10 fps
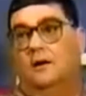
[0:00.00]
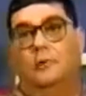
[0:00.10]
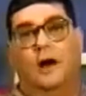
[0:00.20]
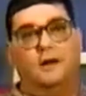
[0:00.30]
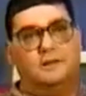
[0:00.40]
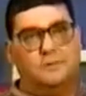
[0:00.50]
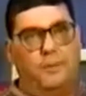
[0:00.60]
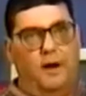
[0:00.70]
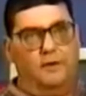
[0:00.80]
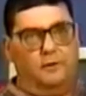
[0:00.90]
rotten
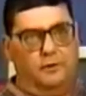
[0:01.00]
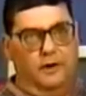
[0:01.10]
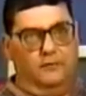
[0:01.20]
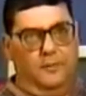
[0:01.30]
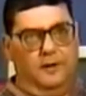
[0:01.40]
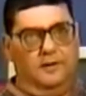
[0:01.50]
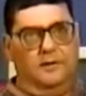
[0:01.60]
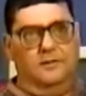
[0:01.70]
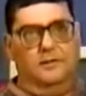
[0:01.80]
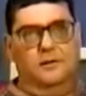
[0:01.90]
spot in your government,
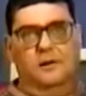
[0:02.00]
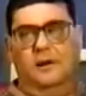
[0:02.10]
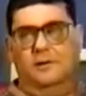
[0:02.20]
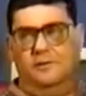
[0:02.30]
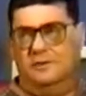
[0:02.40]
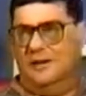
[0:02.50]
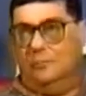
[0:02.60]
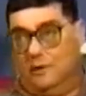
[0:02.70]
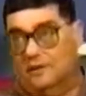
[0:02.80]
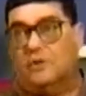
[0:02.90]
and you say,
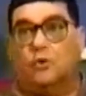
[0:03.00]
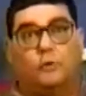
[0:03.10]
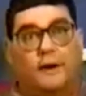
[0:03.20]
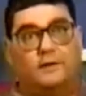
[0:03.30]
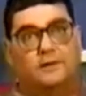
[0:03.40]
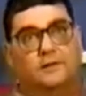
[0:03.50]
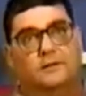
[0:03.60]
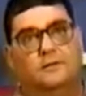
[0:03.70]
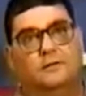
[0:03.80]
well, let's correct it,